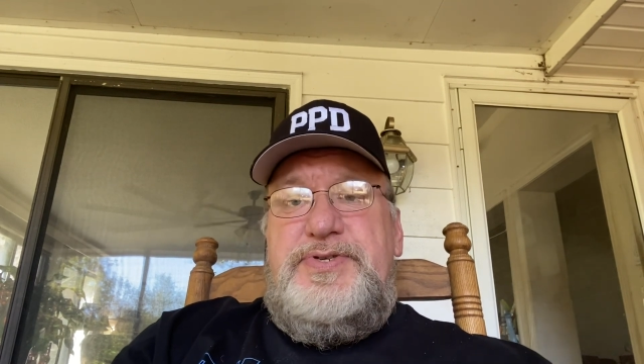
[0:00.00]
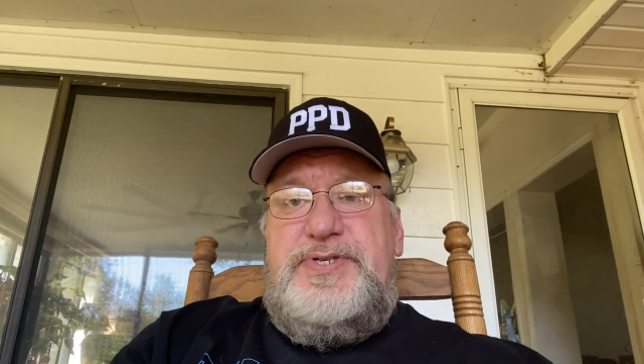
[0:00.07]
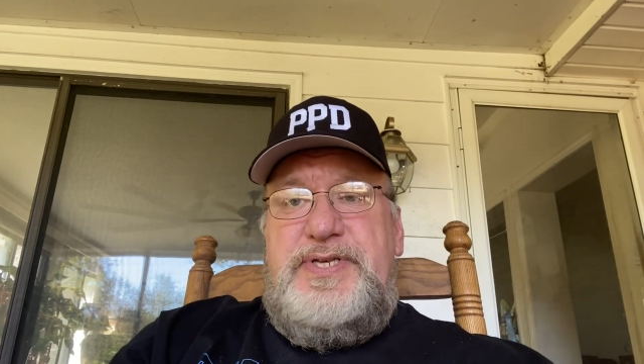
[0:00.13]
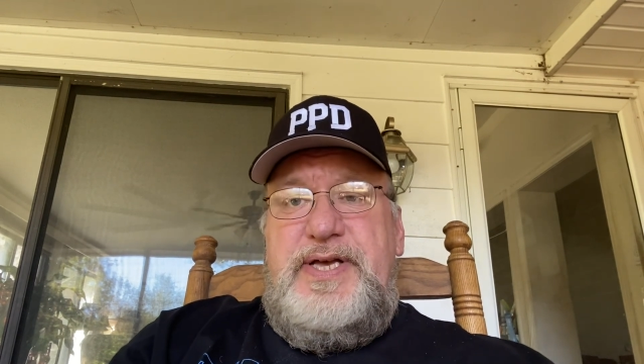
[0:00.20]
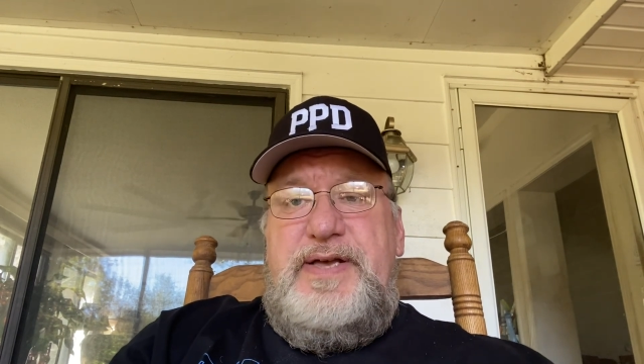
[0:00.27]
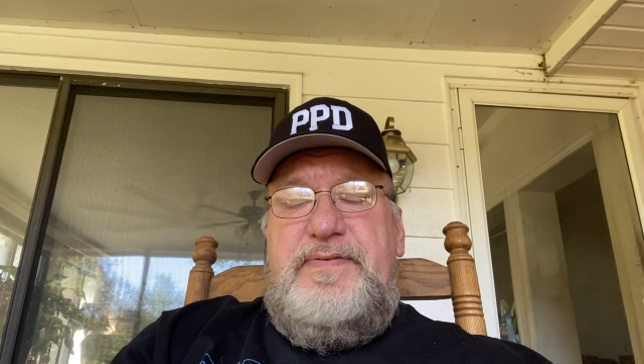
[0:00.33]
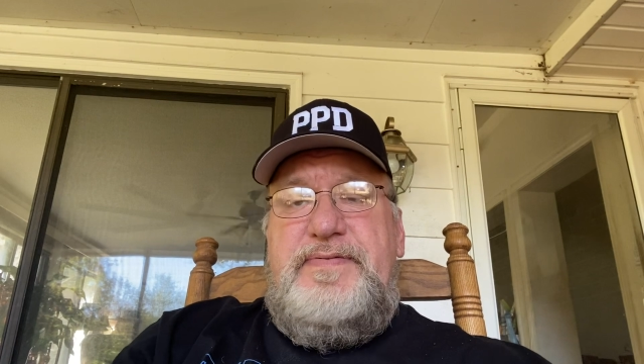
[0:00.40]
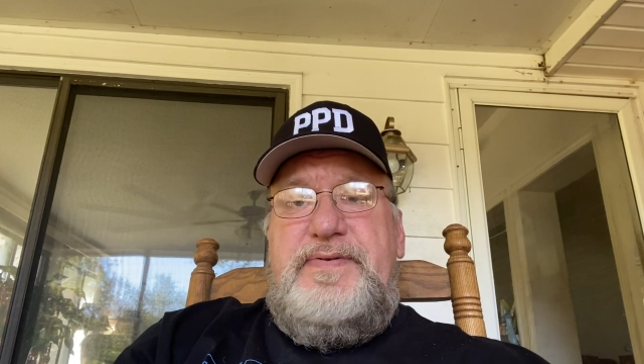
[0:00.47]

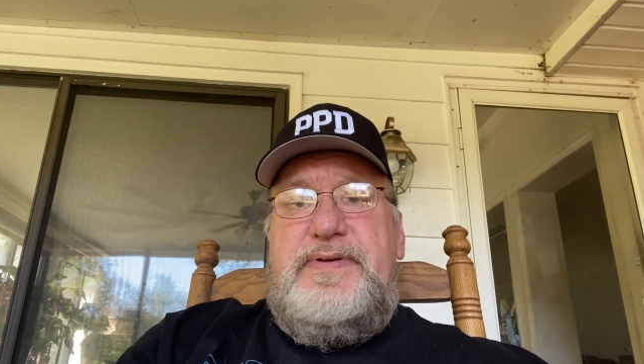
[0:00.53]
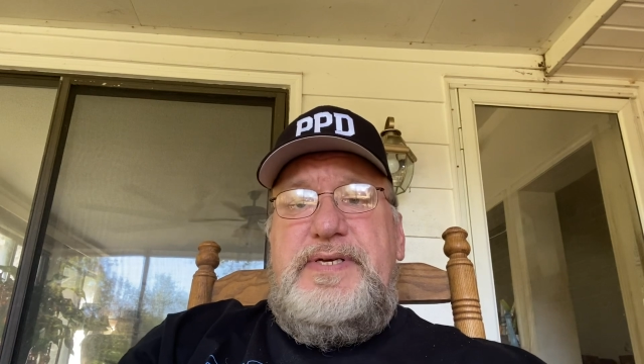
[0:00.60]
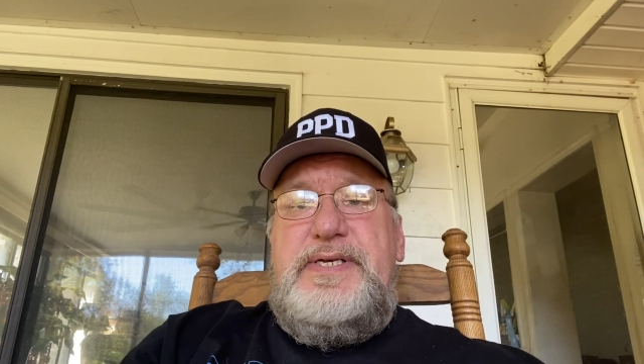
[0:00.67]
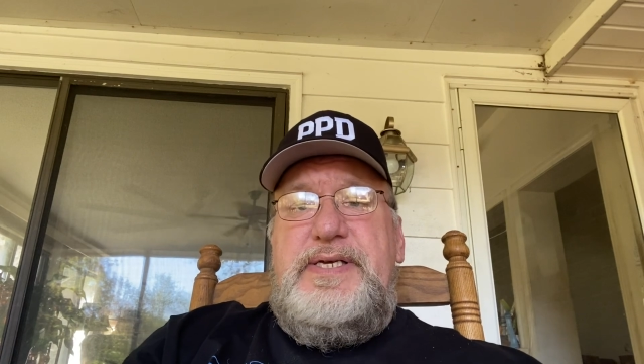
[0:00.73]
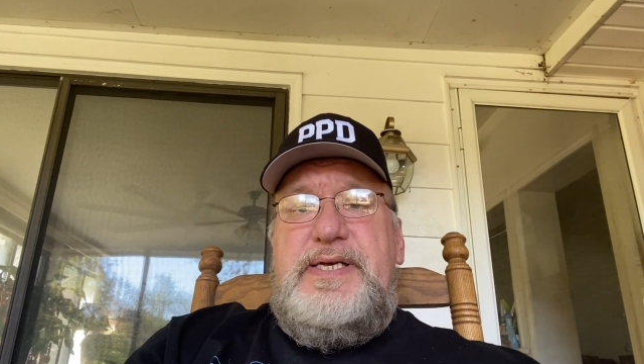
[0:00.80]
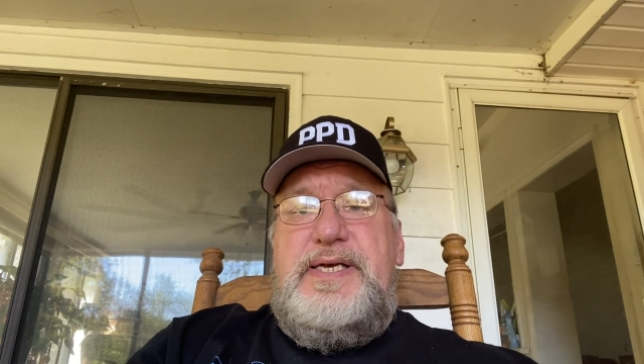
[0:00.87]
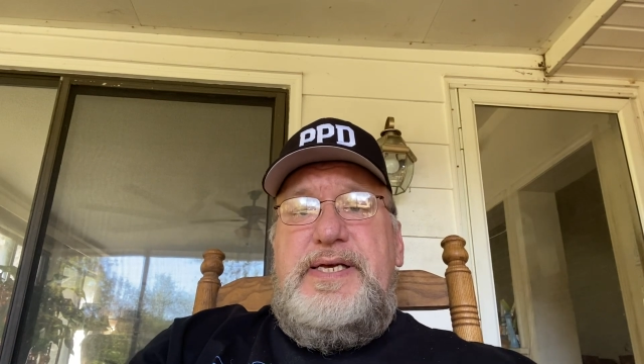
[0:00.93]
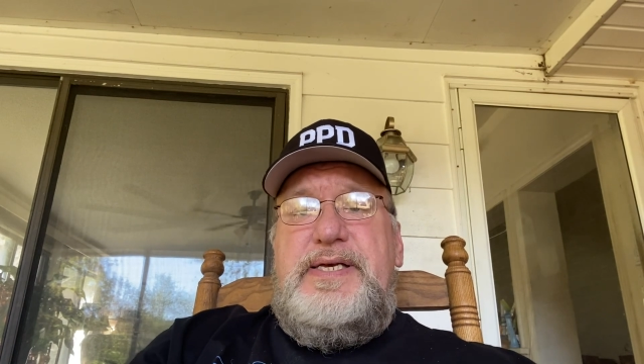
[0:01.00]
safe,
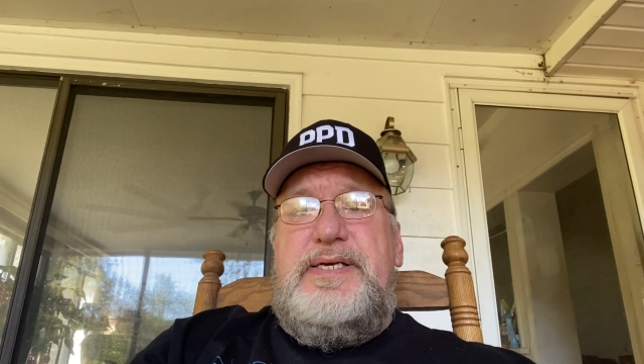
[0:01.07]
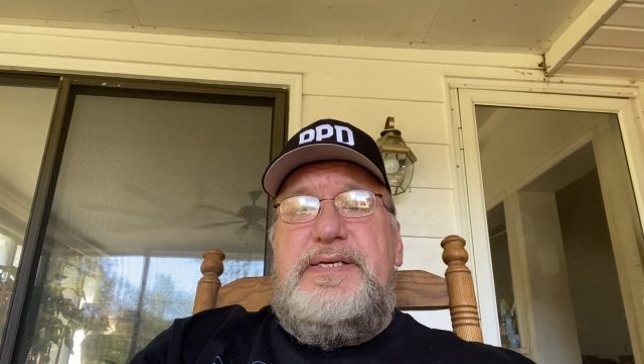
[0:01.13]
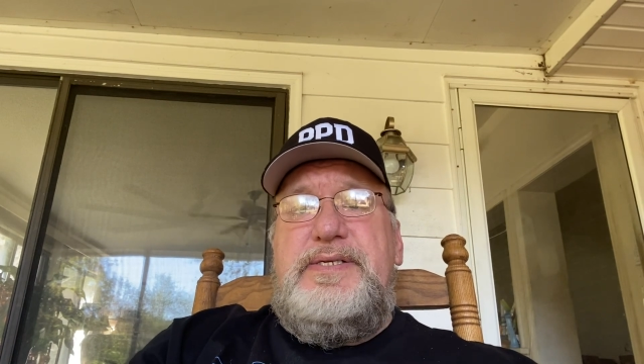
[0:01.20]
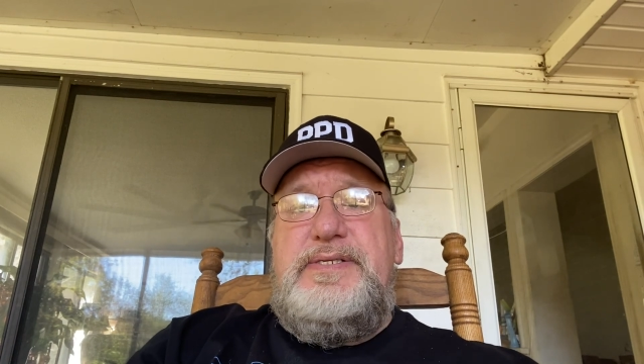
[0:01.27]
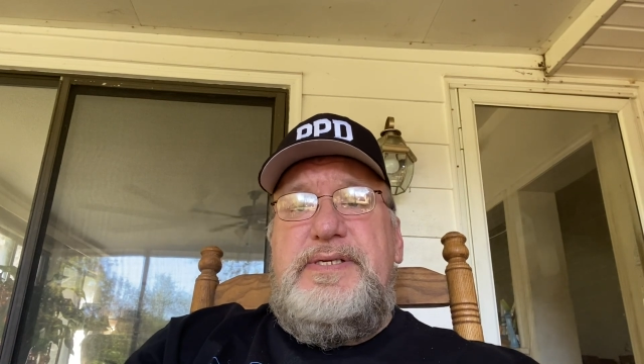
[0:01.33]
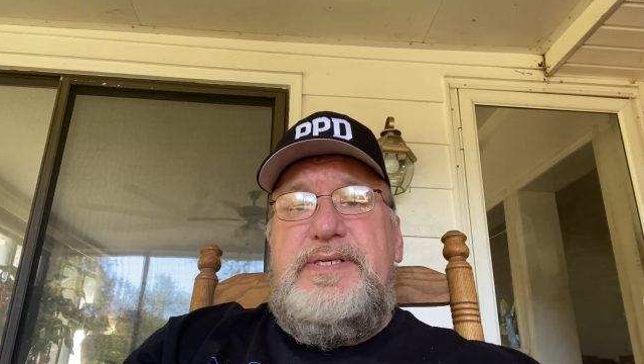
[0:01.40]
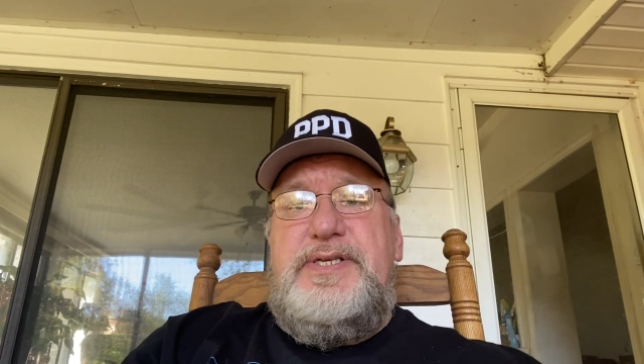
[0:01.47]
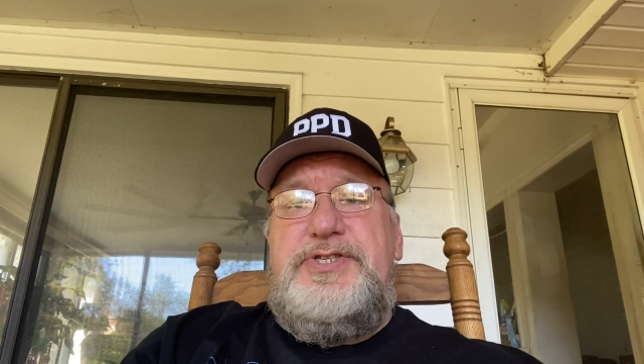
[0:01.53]

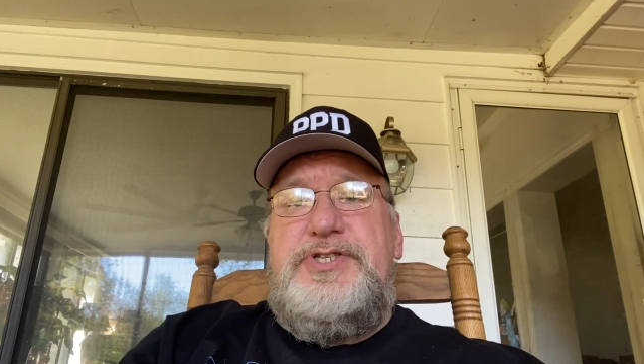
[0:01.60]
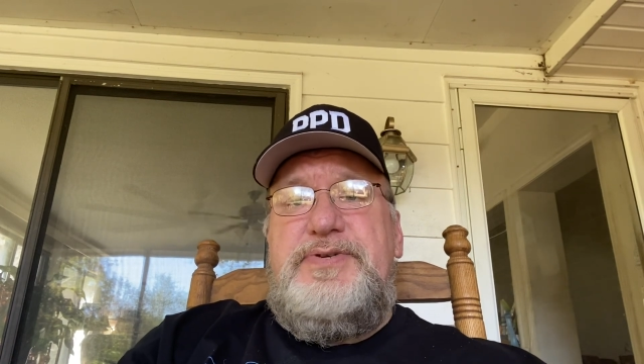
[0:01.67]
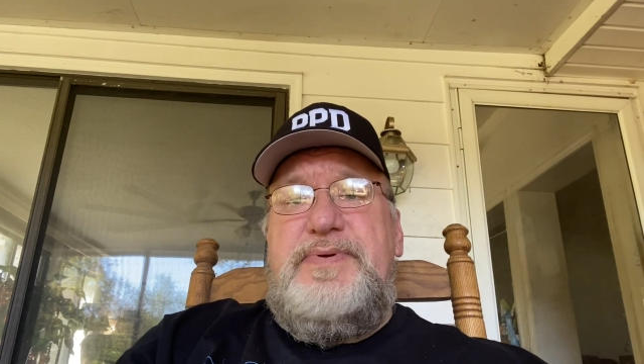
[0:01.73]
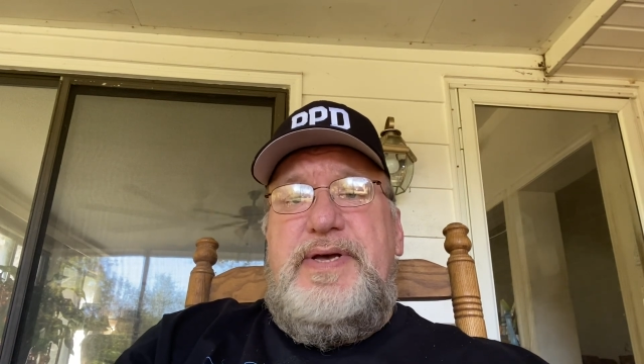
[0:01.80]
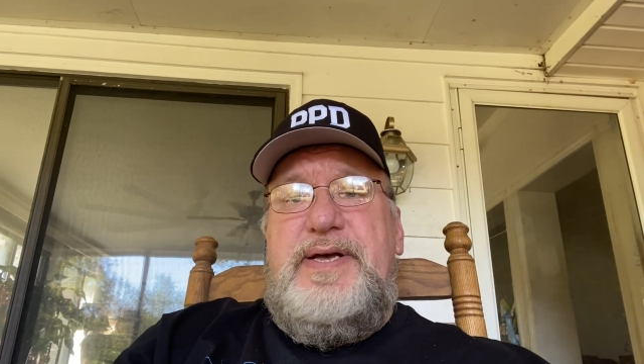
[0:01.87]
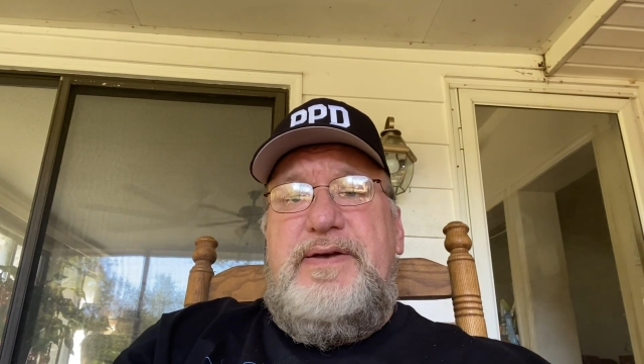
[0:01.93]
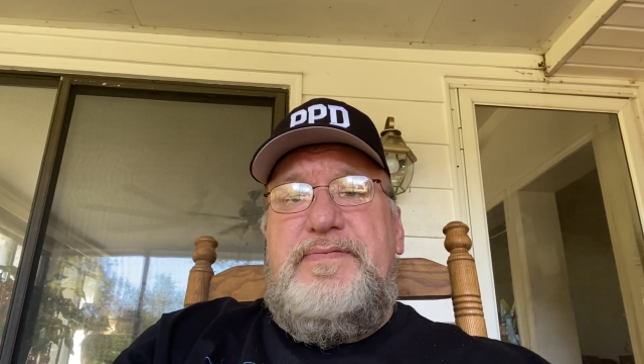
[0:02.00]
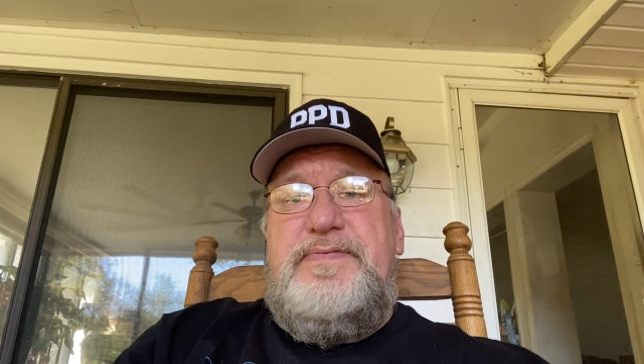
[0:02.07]
and that you
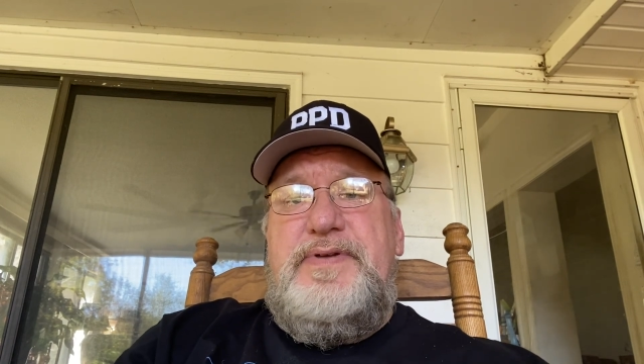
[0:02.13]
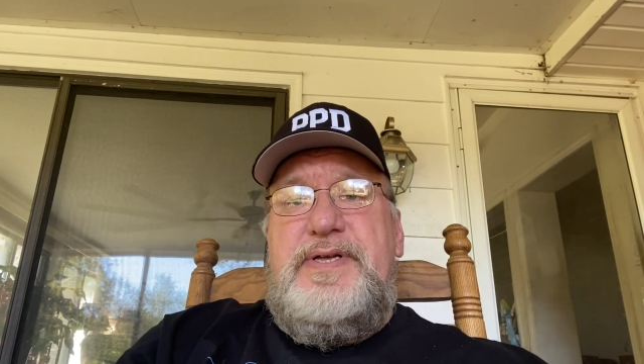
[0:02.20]
have